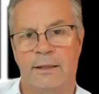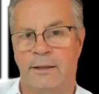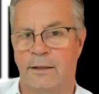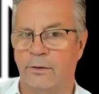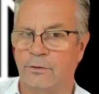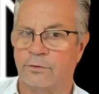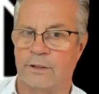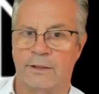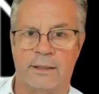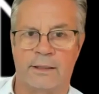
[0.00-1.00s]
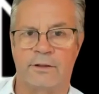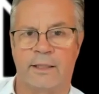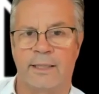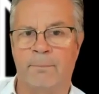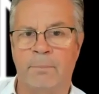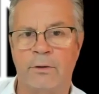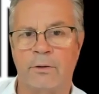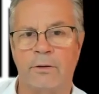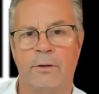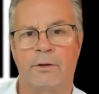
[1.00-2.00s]
Those satellites are getting
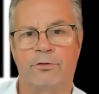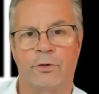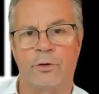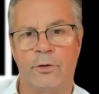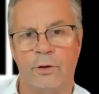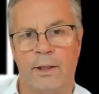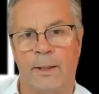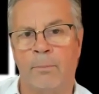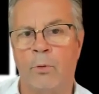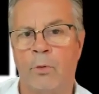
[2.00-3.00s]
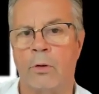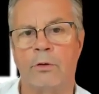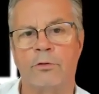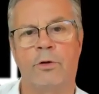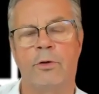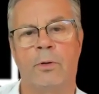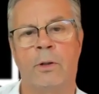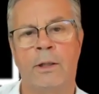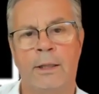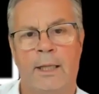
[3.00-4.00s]
bigger, stronger, and more
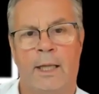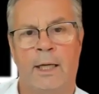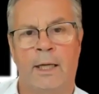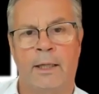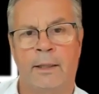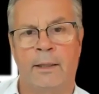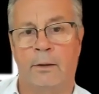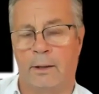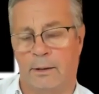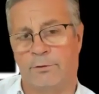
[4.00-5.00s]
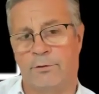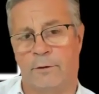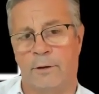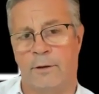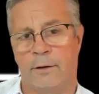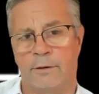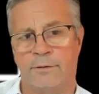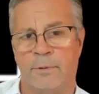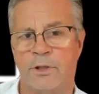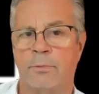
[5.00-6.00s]
secure. And as I
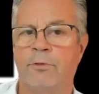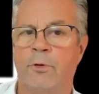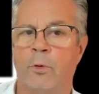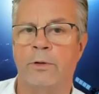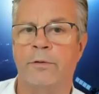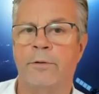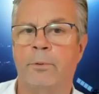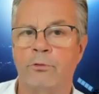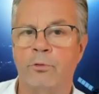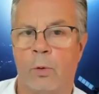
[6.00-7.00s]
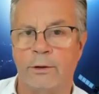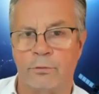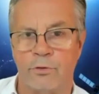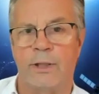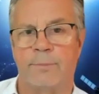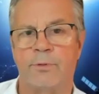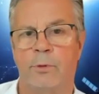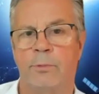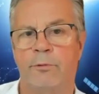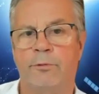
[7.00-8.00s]
mentioned before, the post-quantum chips
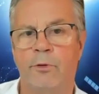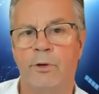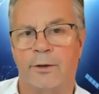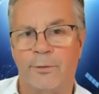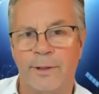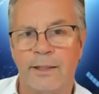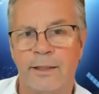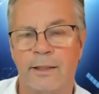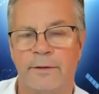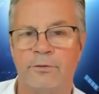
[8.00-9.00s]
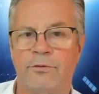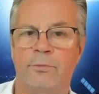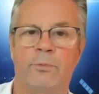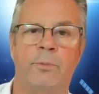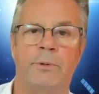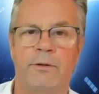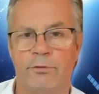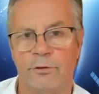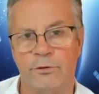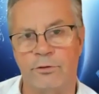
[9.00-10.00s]
will be fully accredited, and this will be
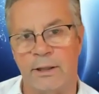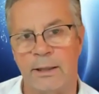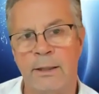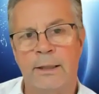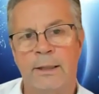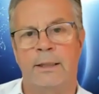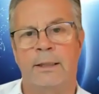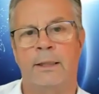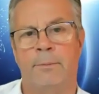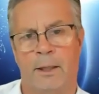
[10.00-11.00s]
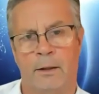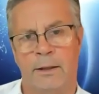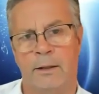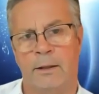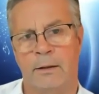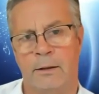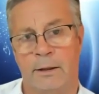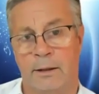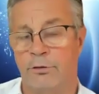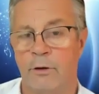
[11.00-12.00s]
sometime early
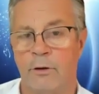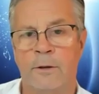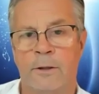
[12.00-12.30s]
next year.